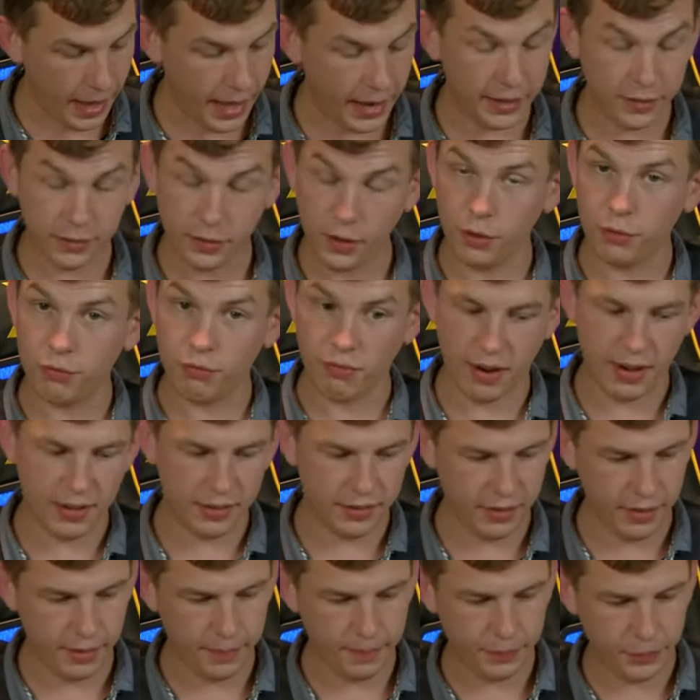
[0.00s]
And it does
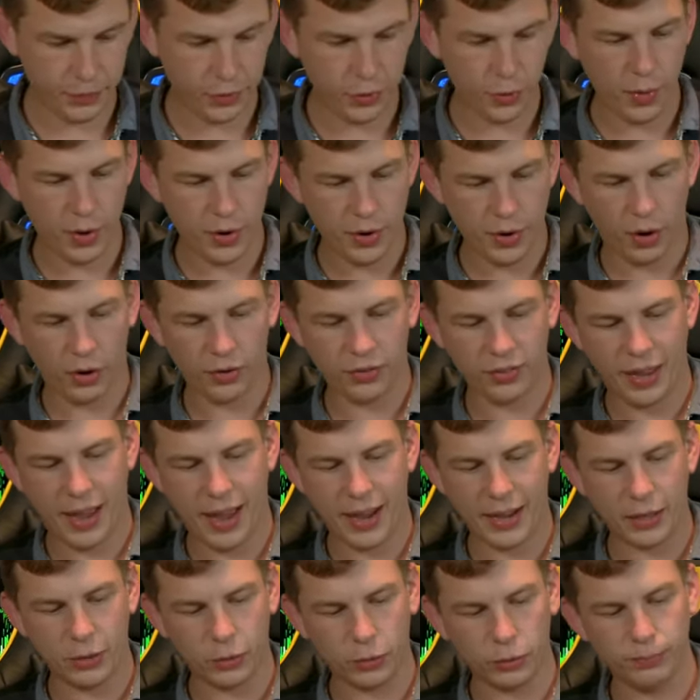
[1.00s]
raise it to a nice
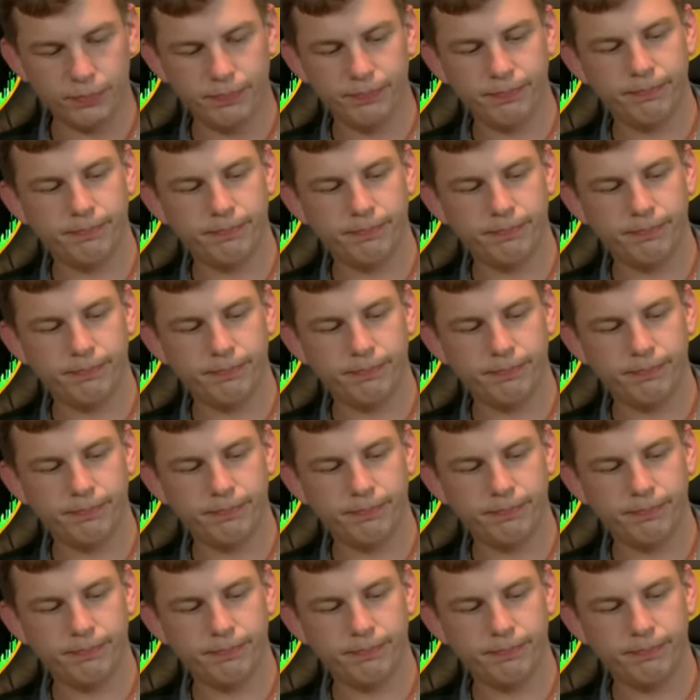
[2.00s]
angle.